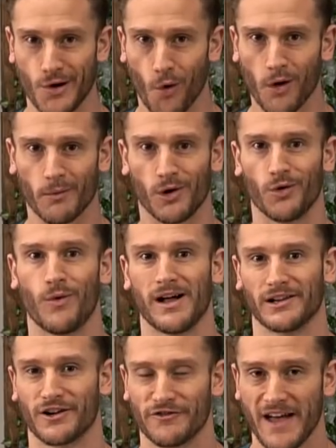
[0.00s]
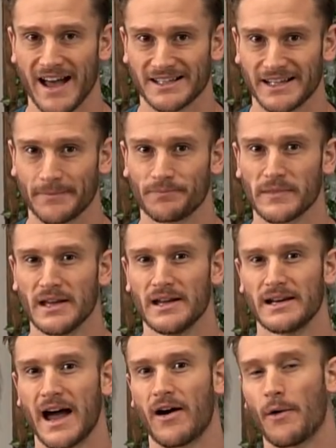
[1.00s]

normal while you're fasting. Now,